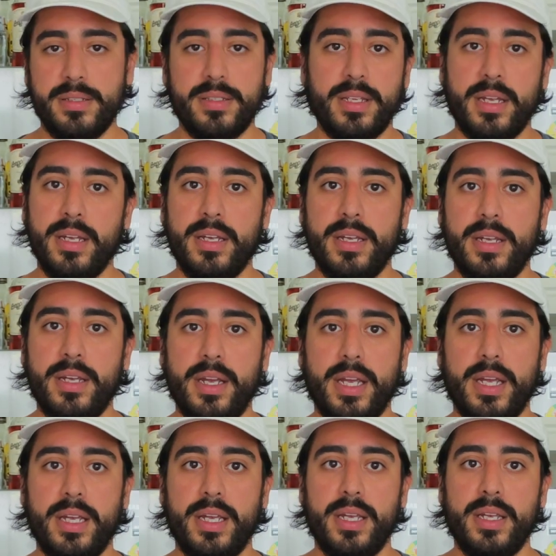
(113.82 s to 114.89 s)
say,
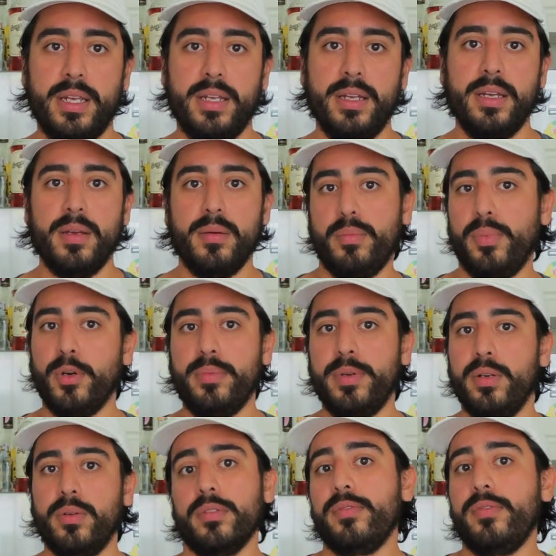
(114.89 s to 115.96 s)
a bourbon
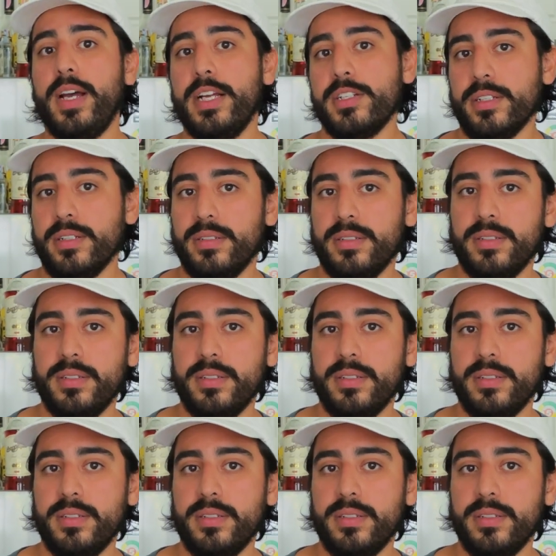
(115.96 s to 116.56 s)
old-fashioned.